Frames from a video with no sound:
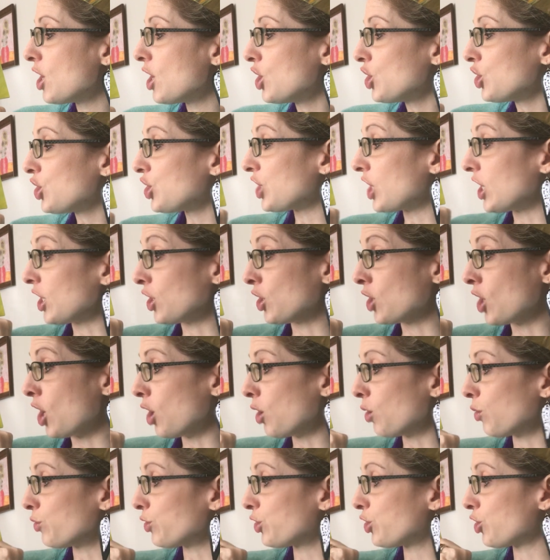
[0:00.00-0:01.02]
"She
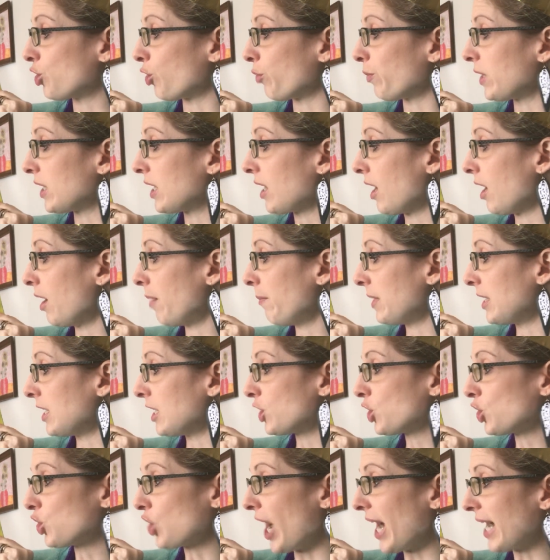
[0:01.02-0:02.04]
knows she'll become an
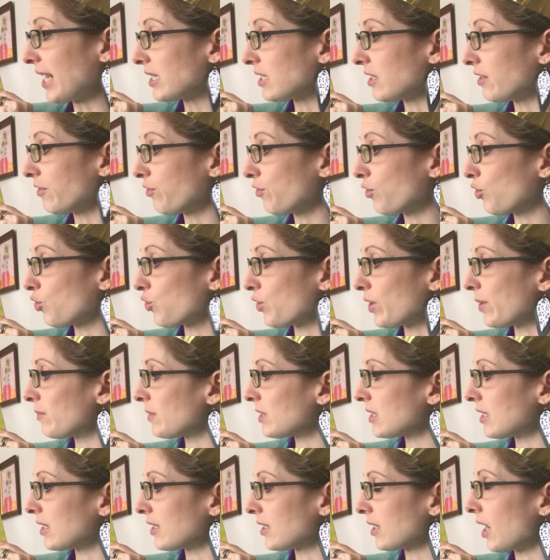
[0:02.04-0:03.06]
attractive
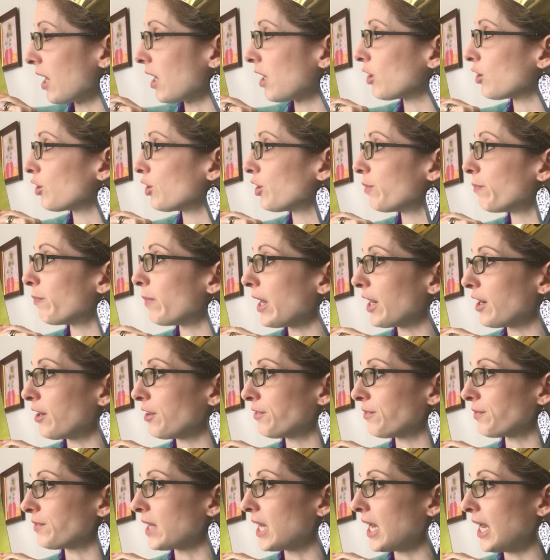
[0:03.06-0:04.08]
crimson-colored
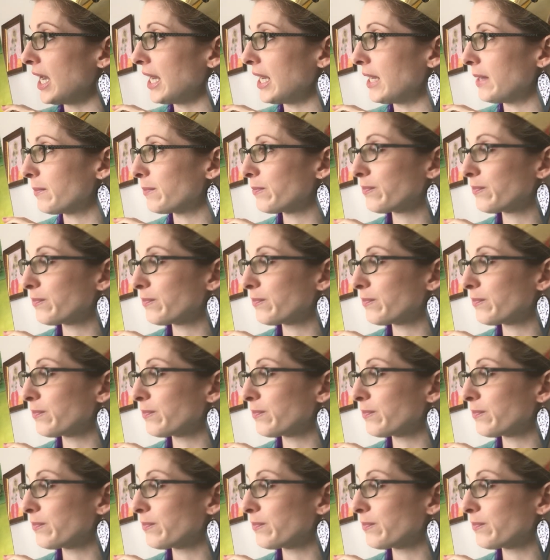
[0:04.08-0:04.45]
butterfly."